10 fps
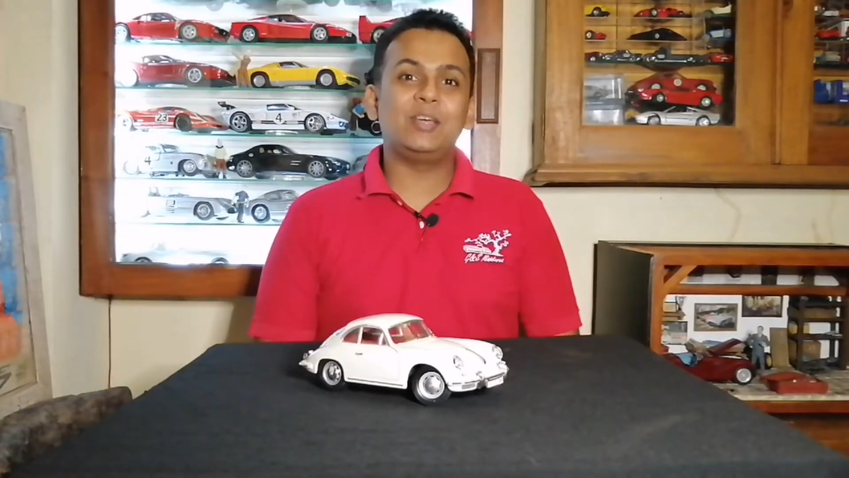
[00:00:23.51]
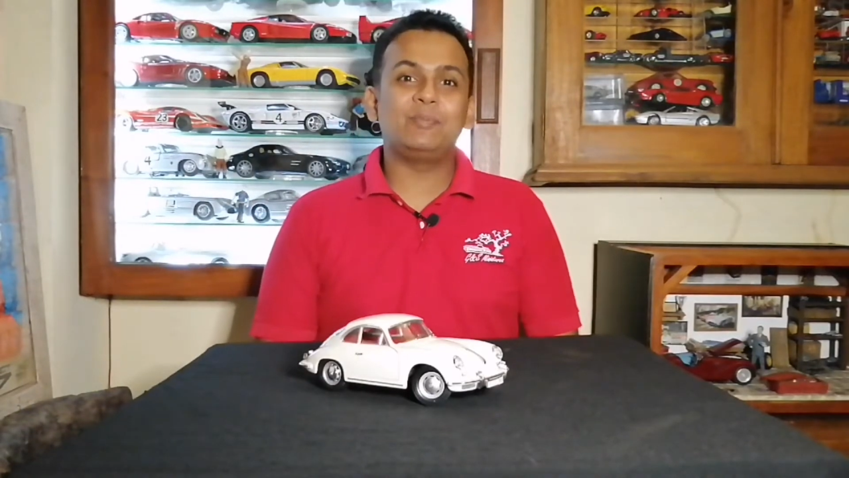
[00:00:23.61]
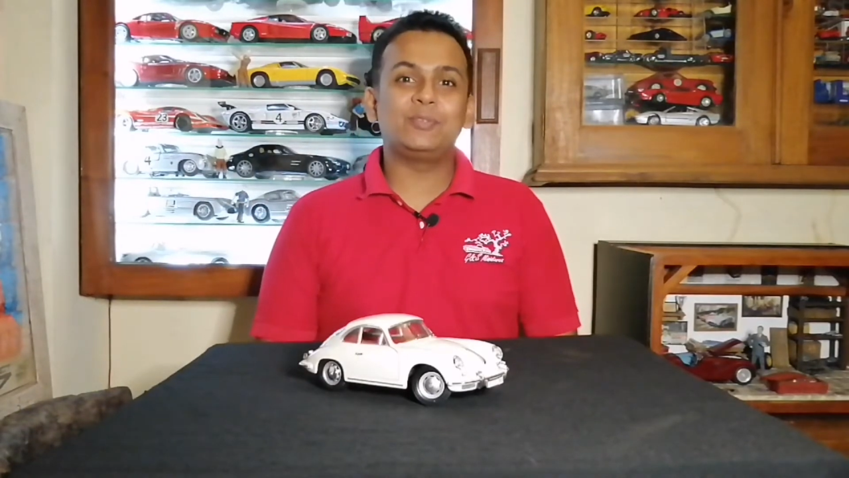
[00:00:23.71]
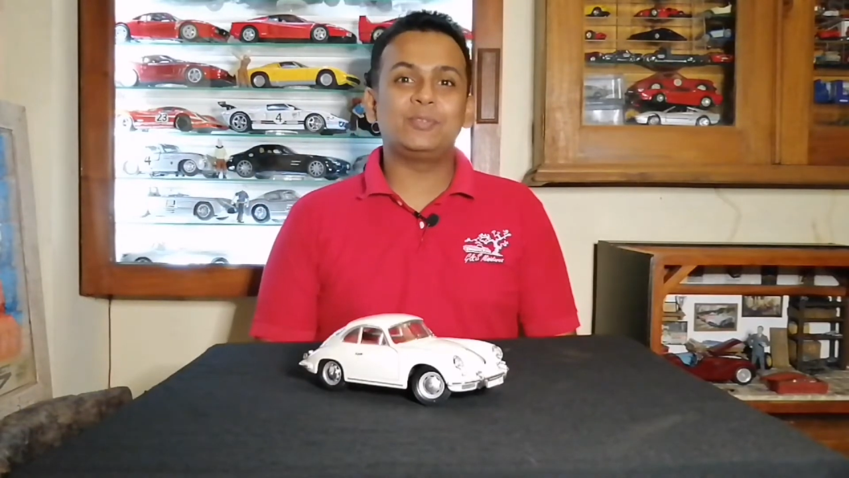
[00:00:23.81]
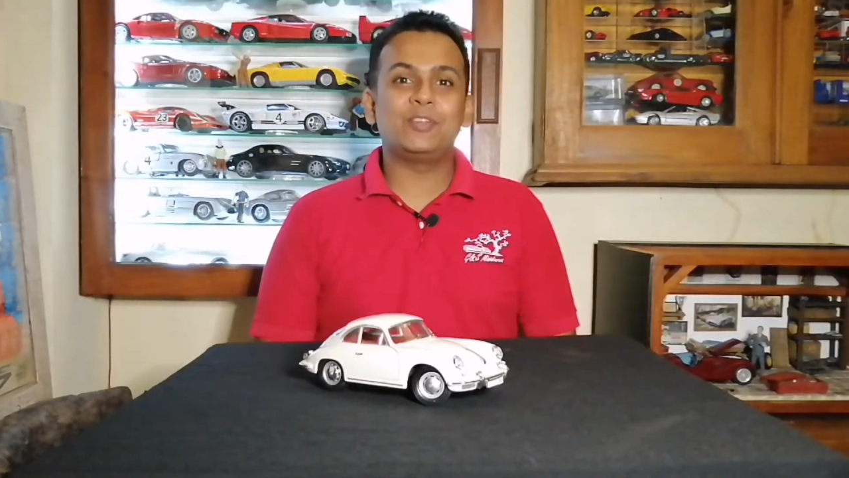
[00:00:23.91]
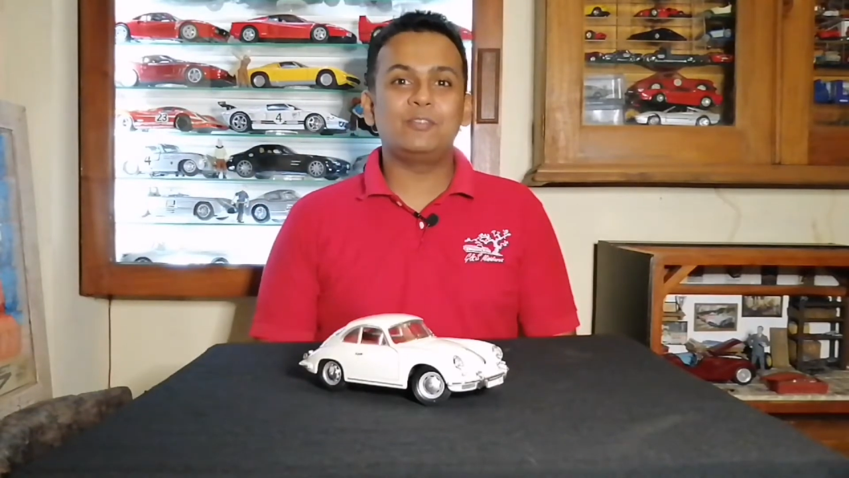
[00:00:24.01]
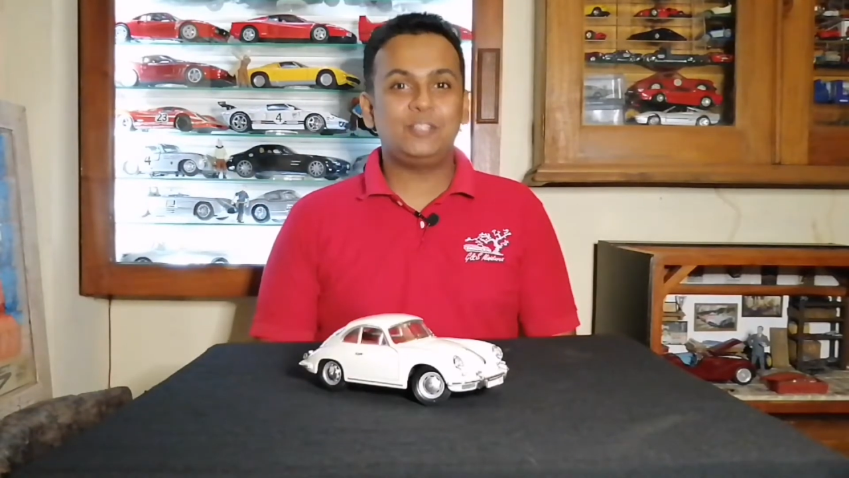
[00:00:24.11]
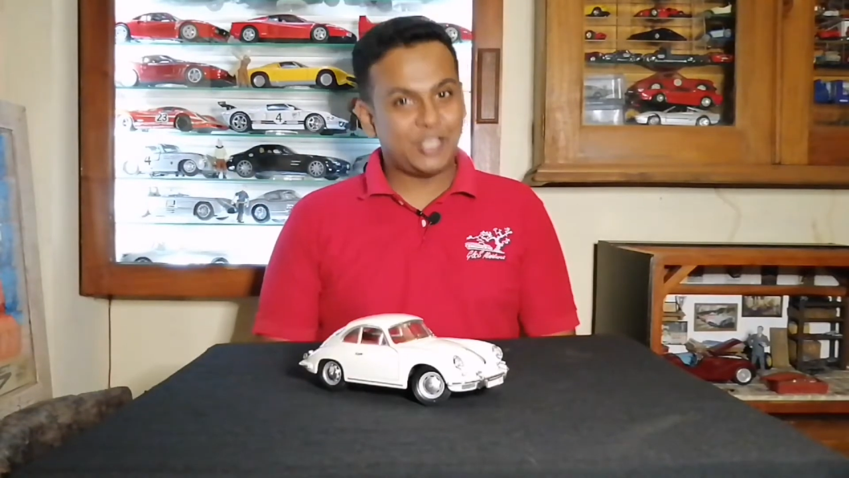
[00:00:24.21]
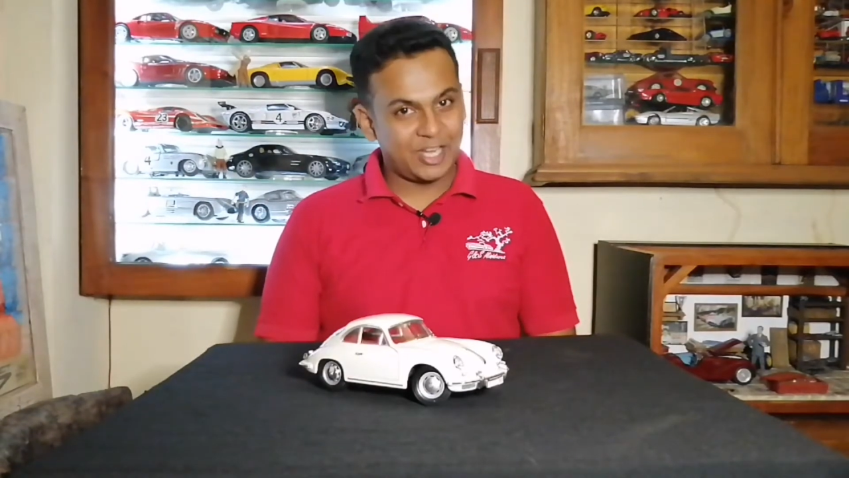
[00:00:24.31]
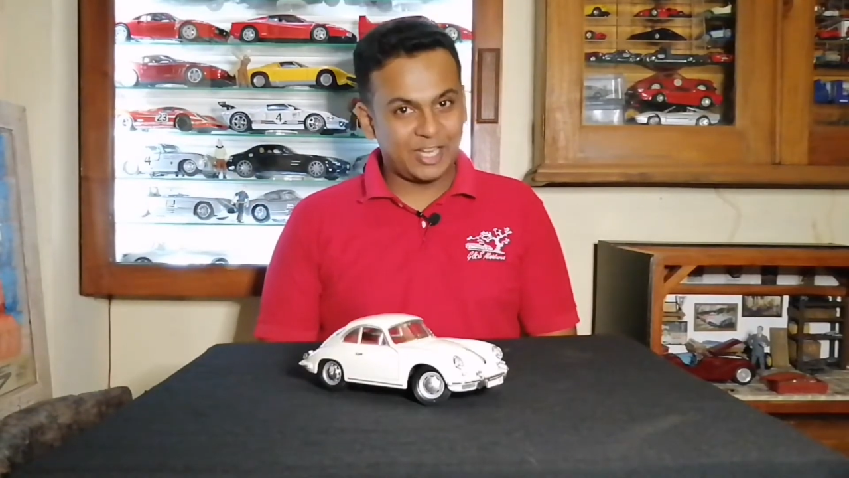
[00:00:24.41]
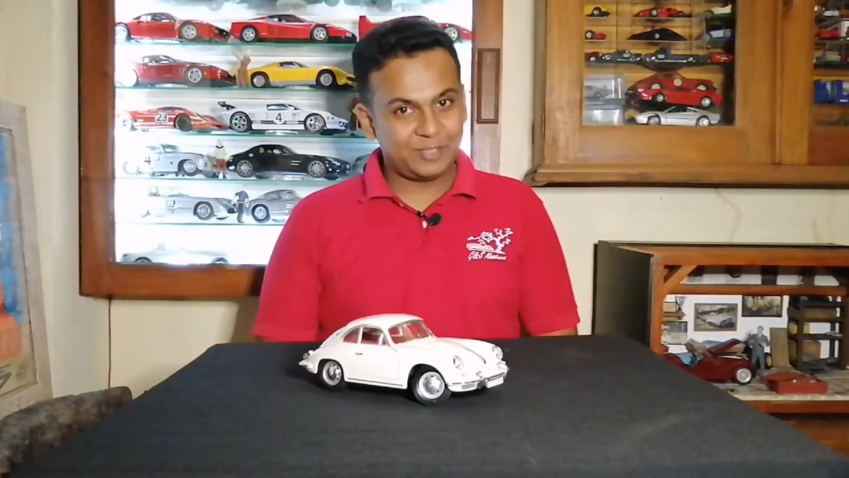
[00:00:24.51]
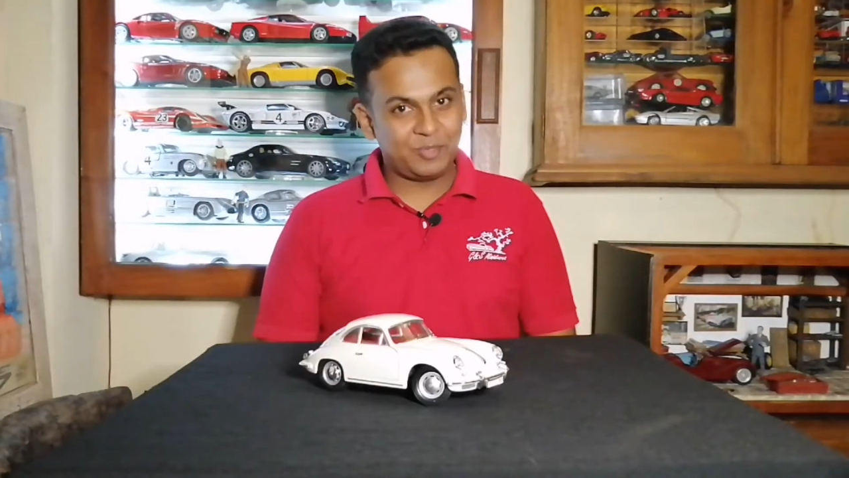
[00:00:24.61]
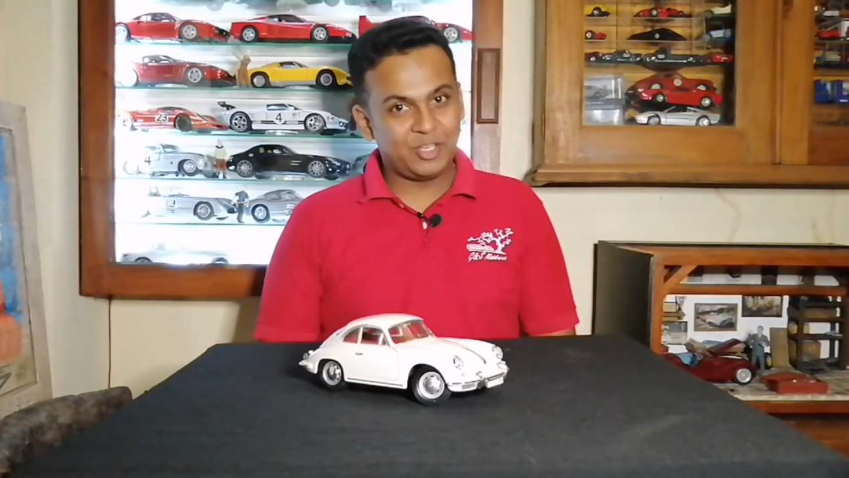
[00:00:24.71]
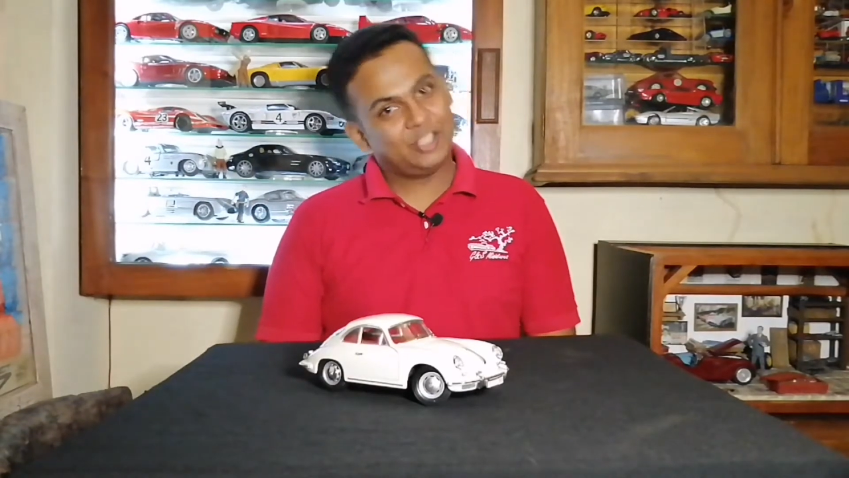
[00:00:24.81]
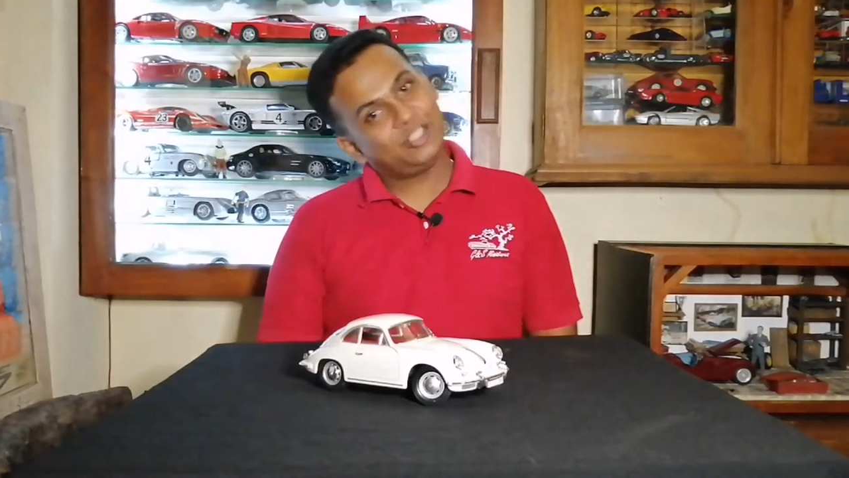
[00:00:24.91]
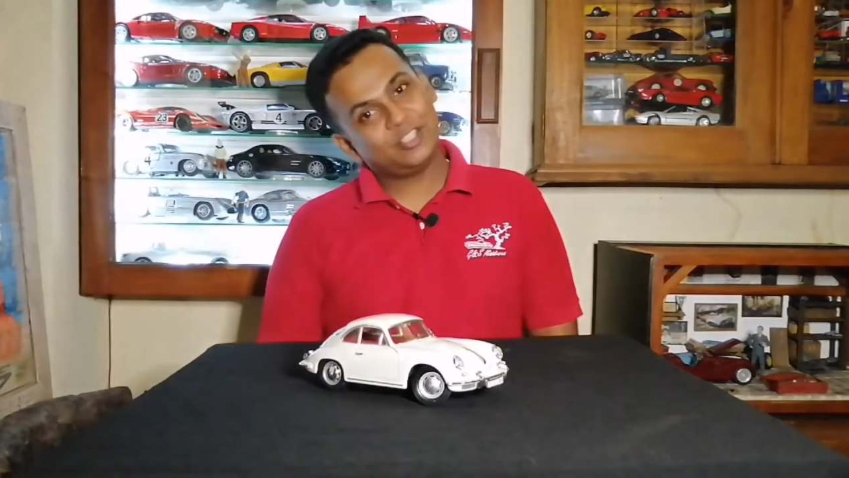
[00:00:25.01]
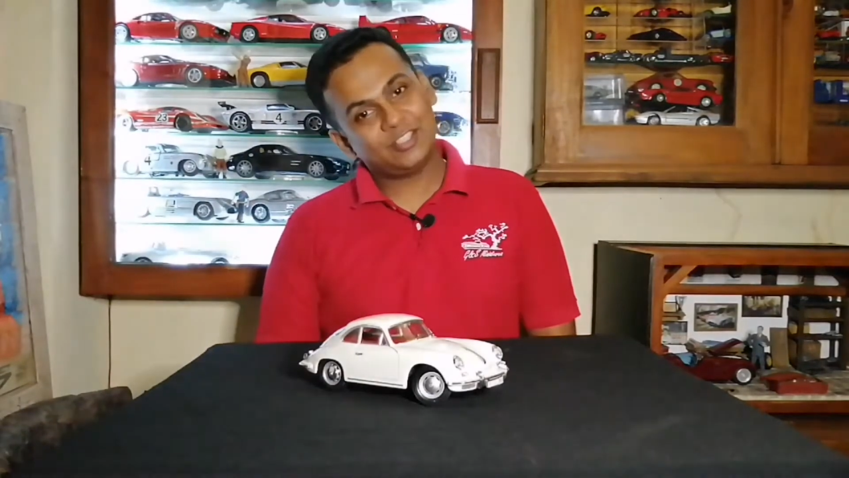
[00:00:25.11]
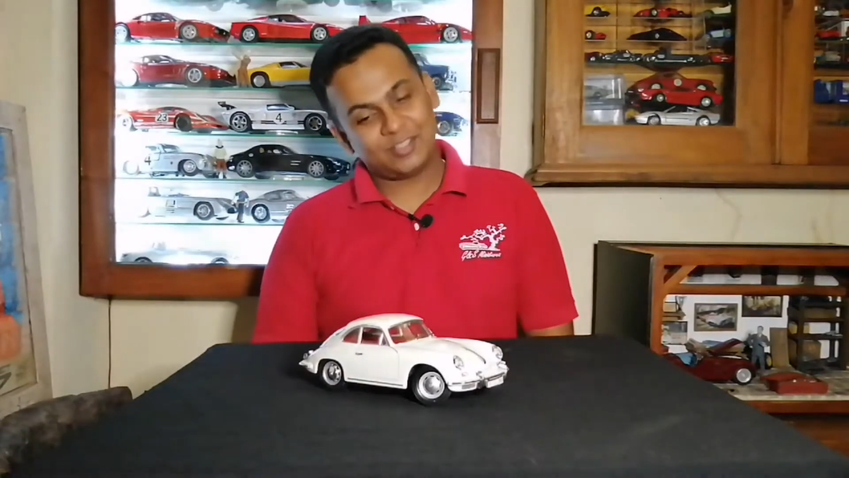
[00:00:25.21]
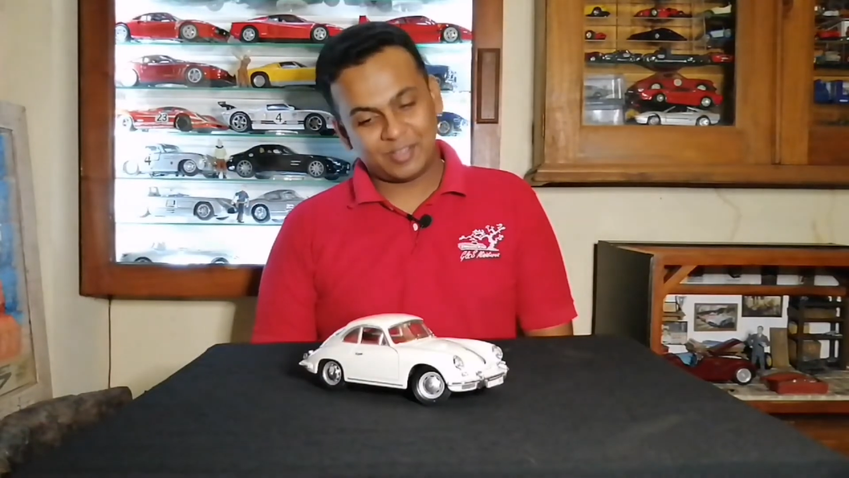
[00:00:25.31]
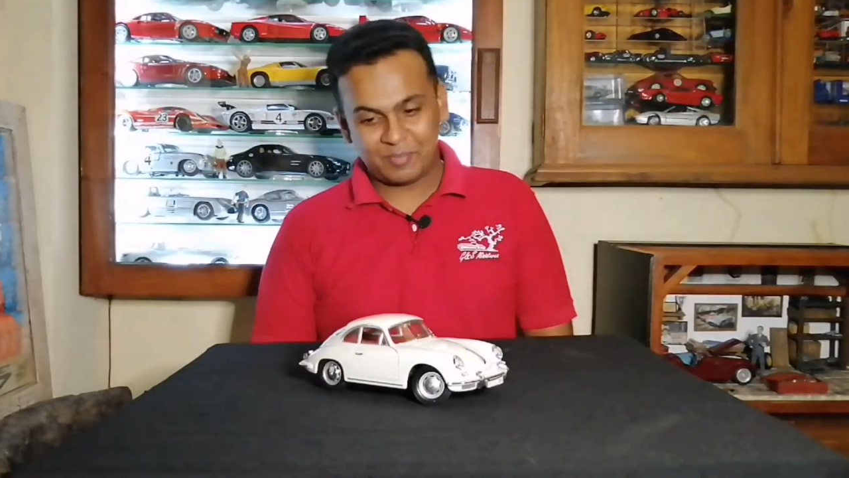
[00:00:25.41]
episode of JNS
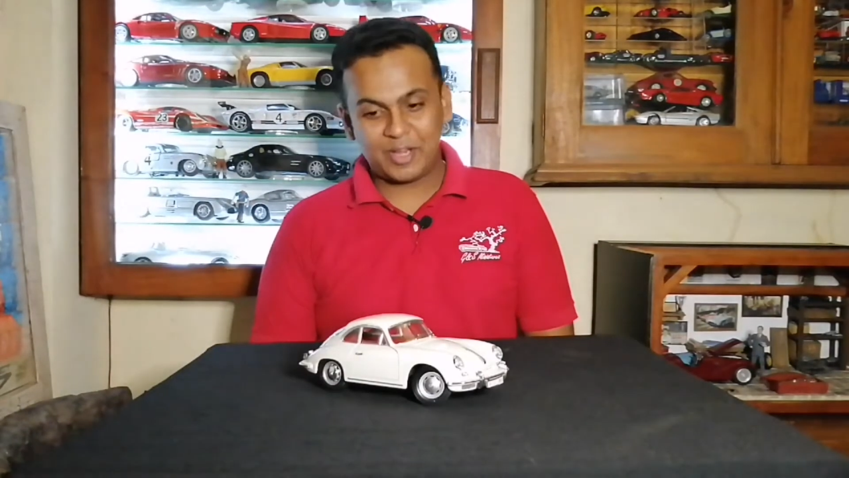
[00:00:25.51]
Miniatures.